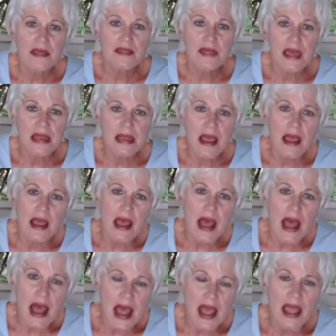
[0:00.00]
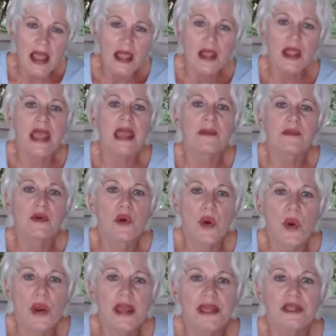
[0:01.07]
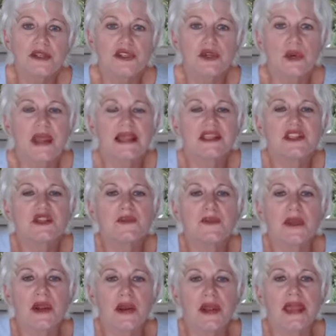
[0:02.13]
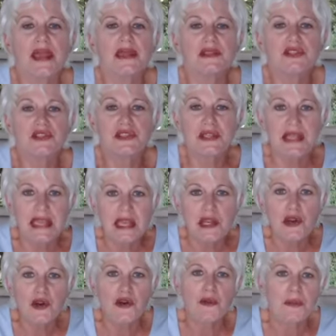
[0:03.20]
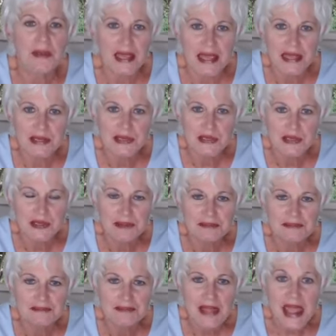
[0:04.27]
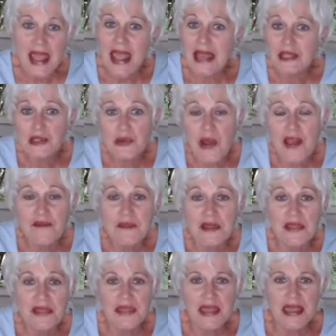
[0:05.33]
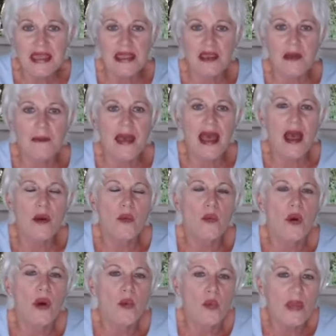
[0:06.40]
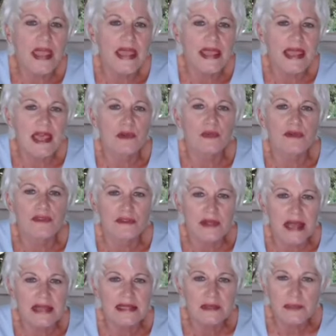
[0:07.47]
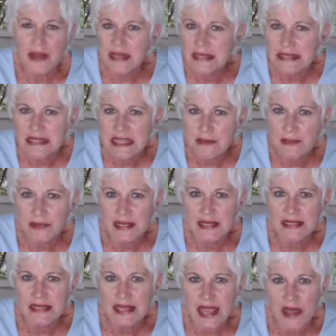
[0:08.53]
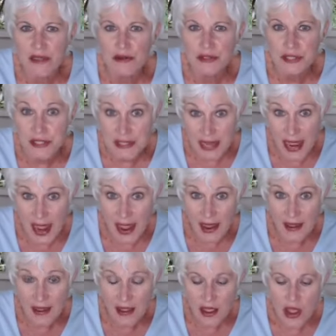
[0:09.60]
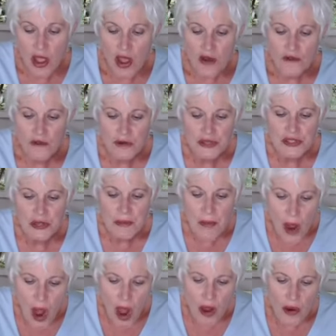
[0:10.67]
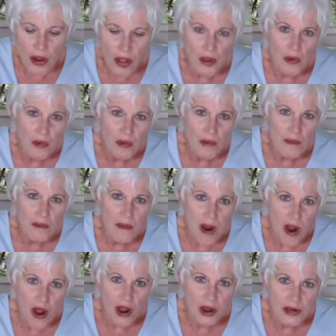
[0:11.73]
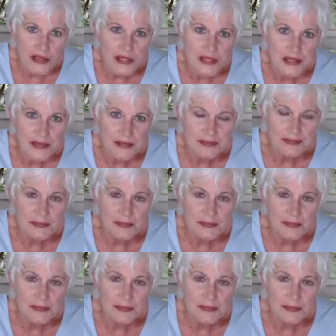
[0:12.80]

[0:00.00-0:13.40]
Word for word: that I am going to experience inner peace. And so I've been thinking about what we can reflect upon deeply together today. For tomorrow marks